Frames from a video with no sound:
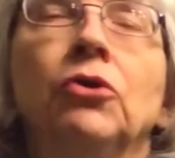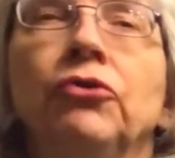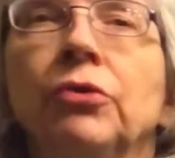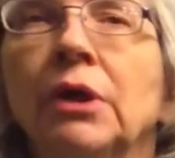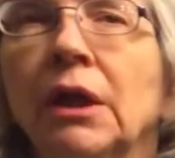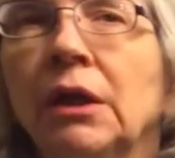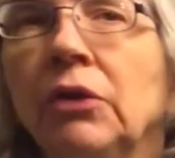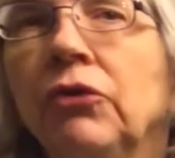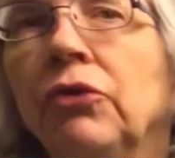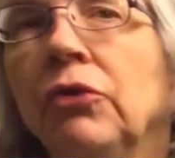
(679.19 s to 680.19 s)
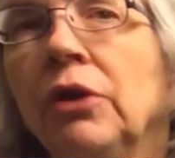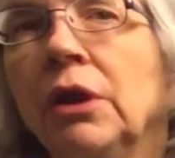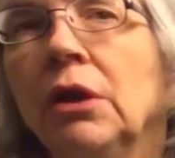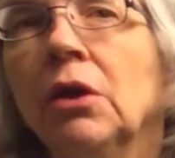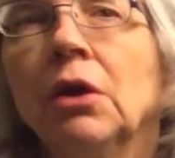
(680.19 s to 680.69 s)
to get into
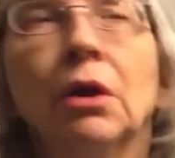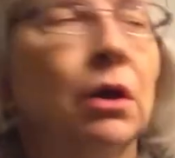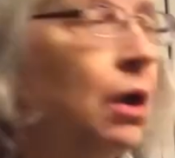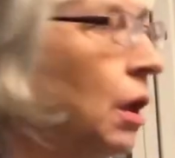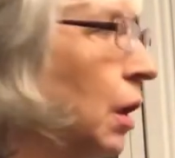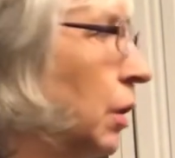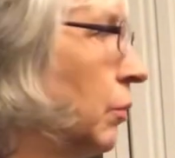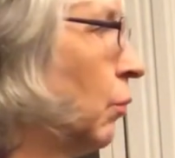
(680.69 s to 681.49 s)
the uh,